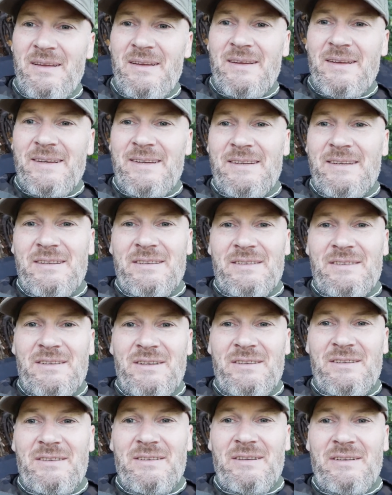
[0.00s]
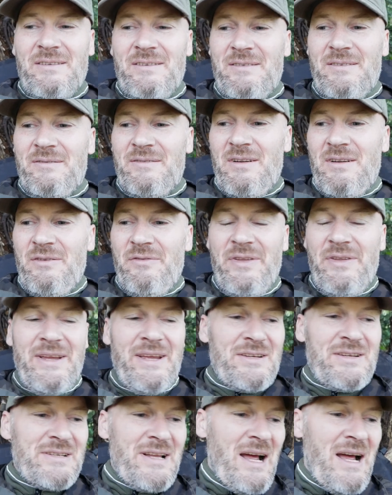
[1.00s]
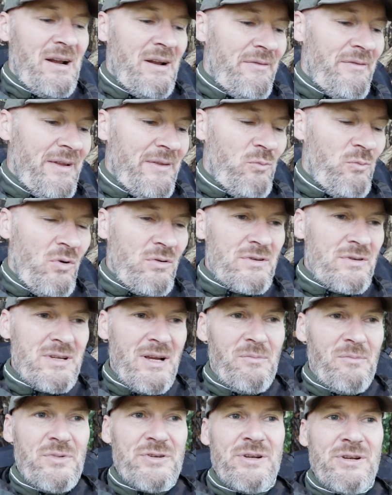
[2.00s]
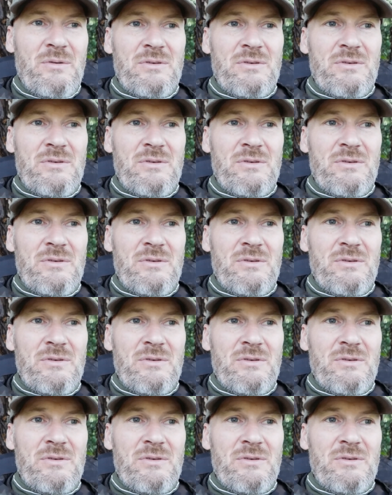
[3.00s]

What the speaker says: And the thing is, now I've had one sandwich,